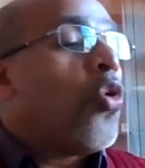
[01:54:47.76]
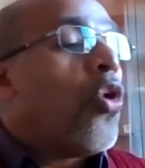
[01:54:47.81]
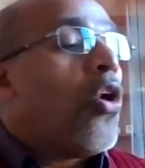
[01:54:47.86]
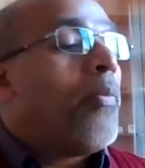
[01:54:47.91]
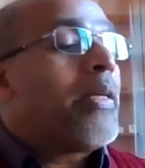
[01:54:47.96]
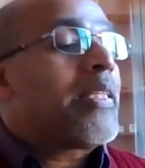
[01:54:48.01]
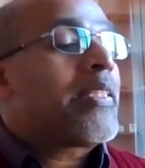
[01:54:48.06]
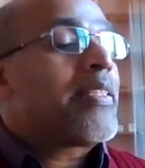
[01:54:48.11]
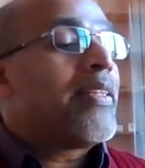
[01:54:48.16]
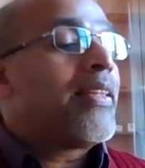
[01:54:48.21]

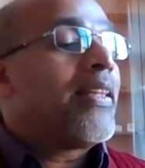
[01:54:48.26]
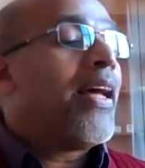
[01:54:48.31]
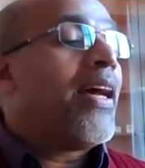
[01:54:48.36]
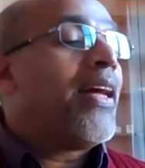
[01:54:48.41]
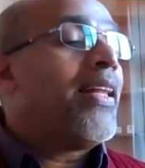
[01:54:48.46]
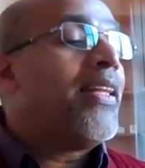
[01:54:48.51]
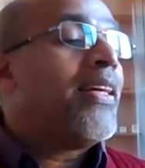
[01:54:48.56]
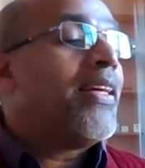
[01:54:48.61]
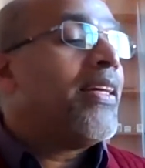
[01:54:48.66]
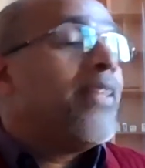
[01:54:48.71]
Thomas,
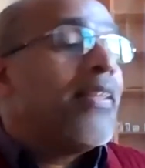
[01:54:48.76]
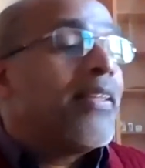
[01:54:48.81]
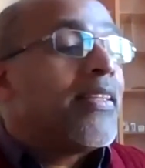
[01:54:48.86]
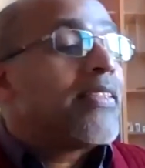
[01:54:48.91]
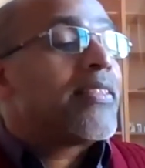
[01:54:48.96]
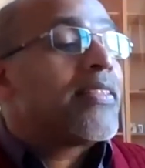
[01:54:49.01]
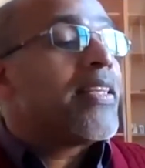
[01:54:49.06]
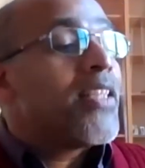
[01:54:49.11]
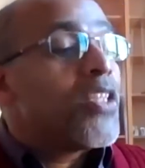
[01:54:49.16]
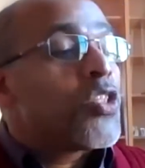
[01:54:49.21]
uh, the,
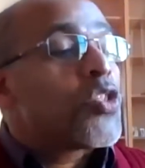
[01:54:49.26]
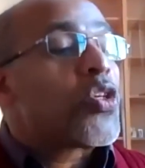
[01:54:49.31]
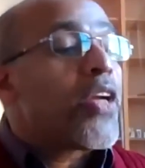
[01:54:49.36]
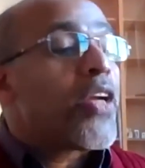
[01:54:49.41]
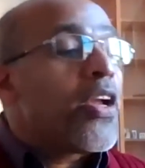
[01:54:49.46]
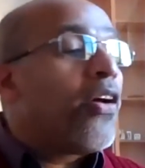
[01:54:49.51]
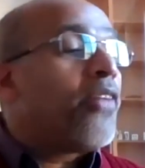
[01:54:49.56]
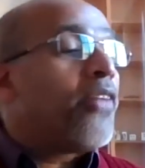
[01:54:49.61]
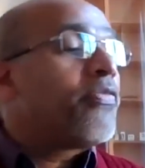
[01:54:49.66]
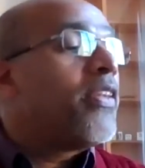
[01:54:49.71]
this is a
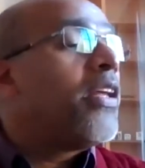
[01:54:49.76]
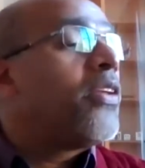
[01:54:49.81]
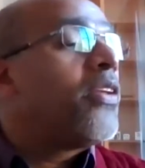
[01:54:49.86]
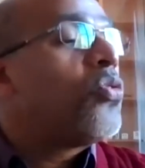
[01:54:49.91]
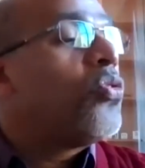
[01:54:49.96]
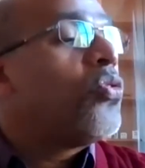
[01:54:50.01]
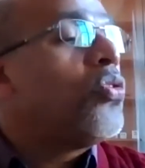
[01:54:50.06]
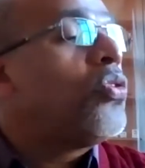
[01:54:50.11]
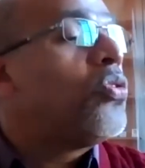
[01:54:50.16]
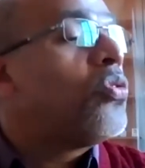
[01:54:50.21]
history of the
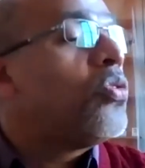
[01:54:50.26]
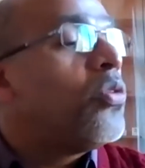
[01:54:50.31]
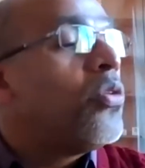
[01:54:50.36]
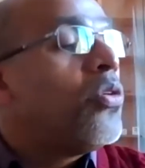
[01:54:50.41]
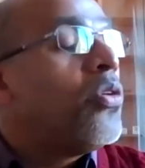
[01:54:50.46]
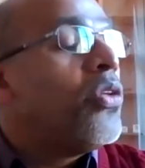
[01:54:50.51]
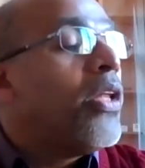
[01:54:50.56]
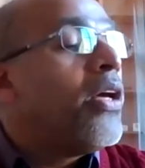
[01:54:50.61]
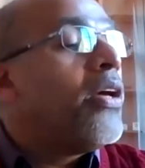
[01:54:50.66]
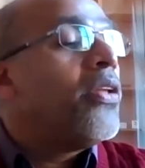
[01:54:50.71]
two,
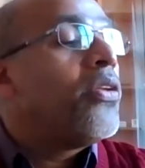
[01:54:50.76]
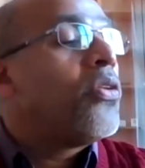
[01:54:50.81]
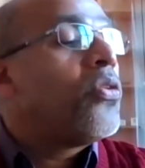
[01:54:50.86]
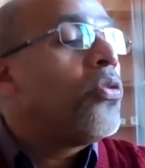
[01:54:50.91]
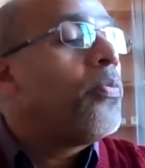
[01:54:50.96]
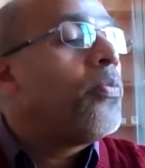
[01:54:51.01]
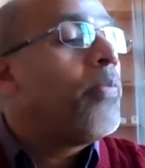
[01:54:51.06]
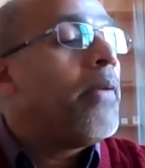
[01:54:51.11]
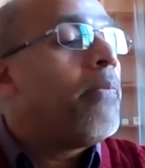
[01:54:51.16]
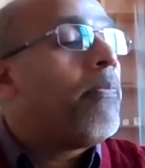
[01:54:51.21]
two, the
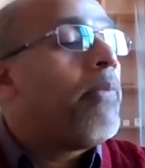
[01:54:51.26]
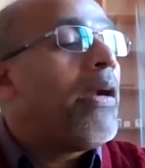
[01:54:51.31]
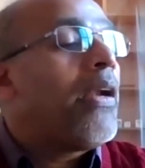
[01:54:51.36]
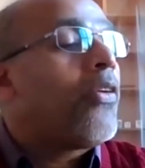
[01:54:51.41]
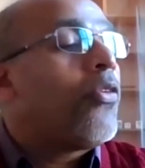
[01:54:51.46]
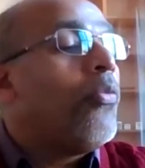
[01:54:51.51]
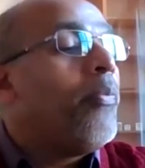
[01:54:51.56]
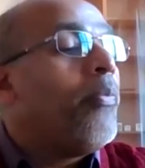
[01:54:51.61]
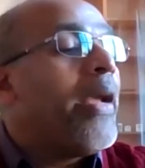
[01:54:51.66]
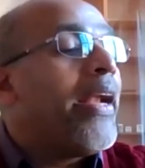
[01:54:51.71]
two people
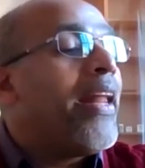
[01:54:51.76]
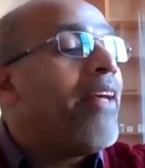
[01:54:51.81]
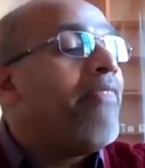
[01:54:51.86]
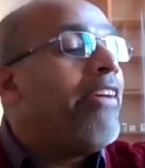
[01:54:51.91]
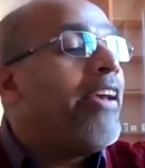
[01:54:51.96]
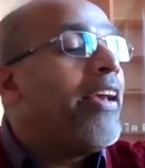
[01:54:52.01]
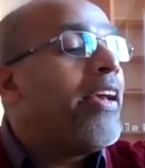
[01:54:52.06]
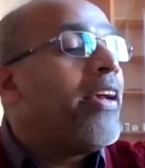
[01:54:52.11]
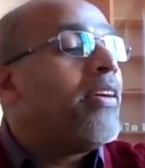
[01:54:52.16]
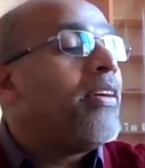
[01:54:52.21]
who made a
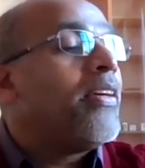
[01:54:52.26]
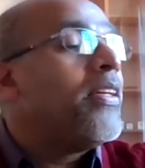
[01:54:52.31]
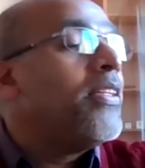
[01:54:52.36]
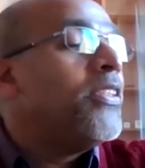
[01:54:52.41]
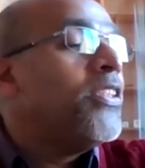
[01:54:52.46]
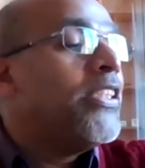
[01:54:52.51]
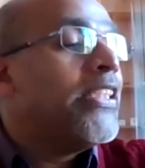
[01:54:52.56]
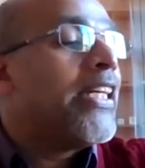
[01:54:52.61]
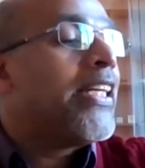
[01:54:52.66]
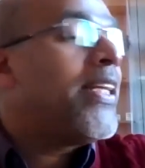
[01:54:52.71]
way,
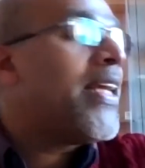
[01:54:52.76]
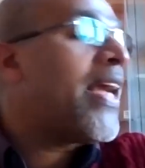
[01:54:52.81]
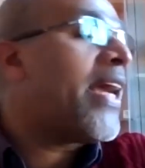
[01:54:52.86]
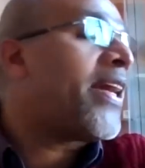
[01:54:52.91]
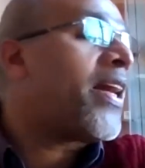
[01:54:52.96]
journey.